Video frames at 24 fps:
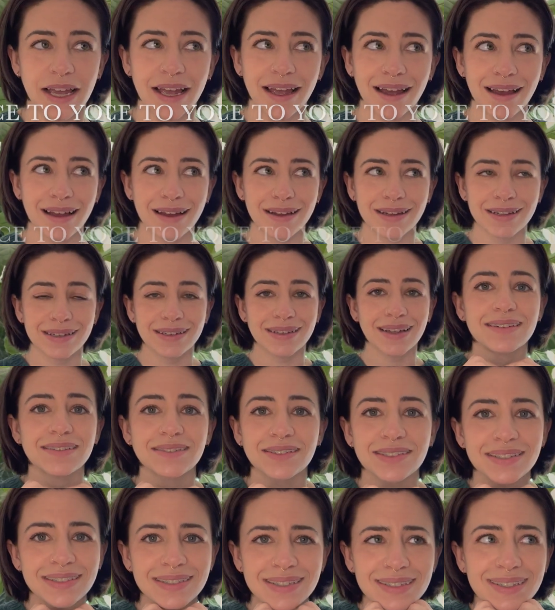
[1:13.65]
and
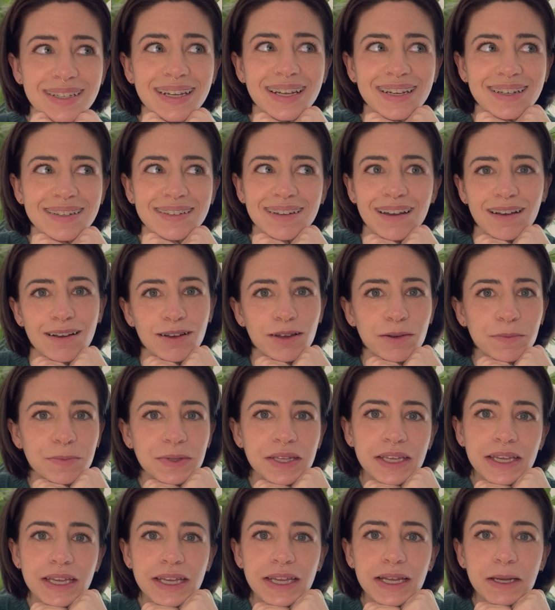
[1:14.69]
just like not
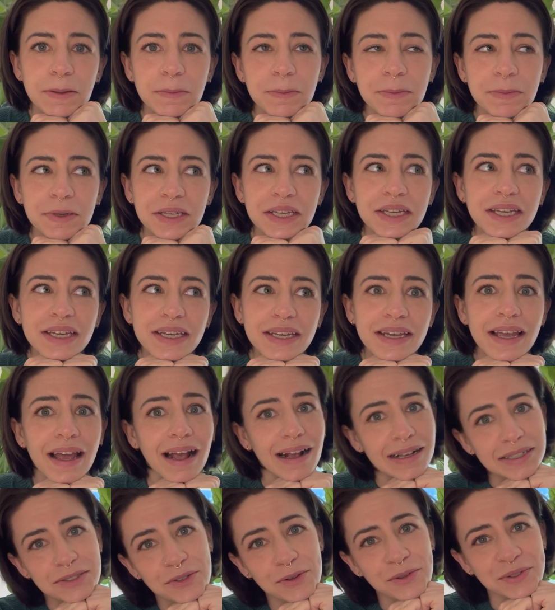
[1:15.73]
being a big
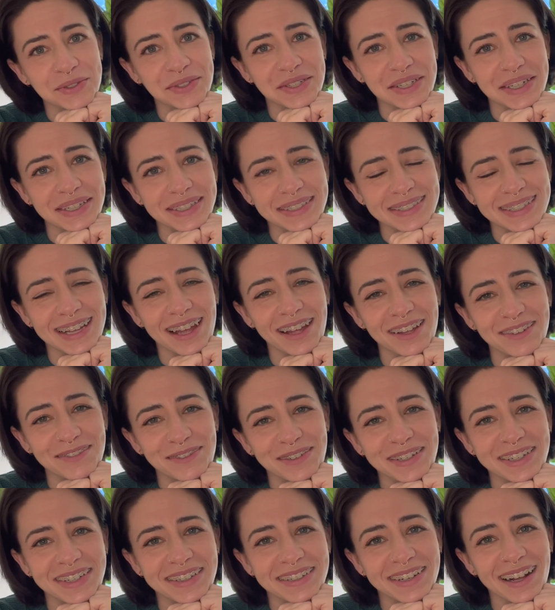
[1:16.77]
asshole to yourself
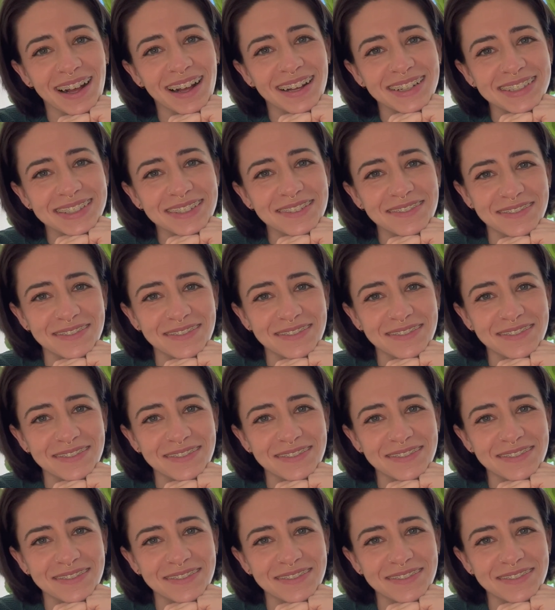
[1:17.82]
when you're not